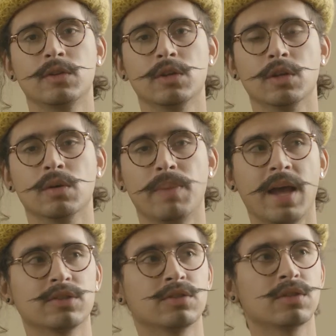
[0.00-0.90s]
You know,
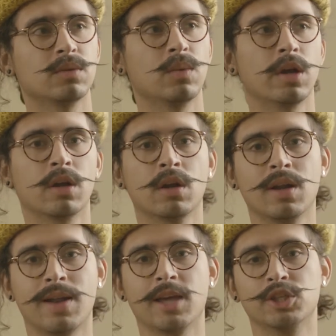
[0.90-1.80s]
pastors can wear
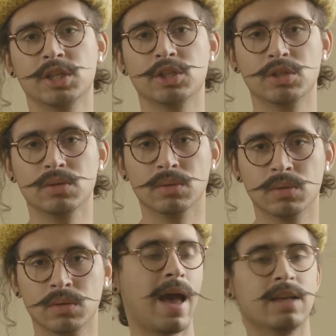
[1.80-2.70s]
nice shit too.
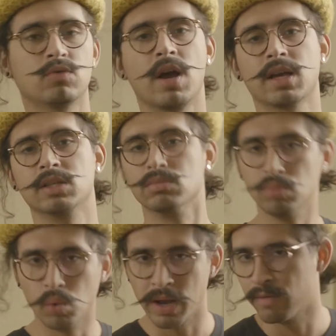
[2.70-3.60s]
Guys rocking
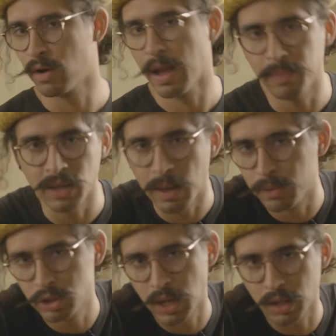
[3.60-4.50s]
whatever, how
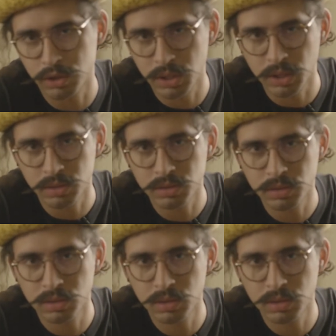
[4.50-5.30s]
much dollar sneakers?